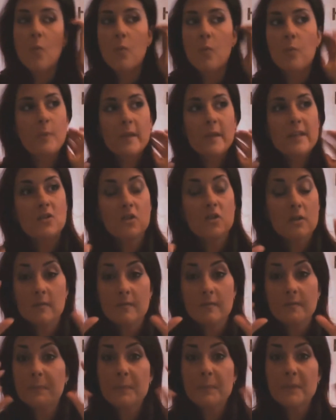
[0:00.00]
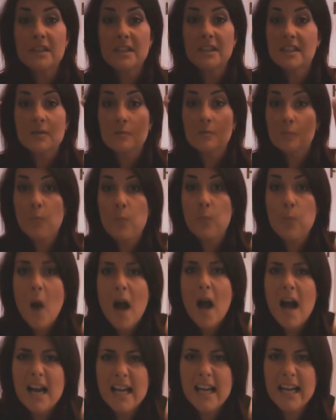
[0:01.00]
But
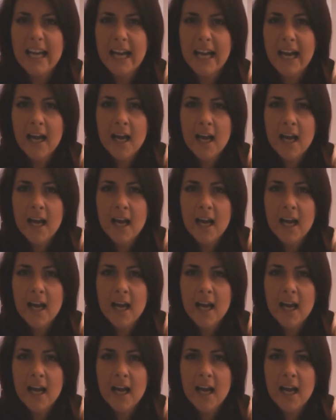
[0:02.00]
why?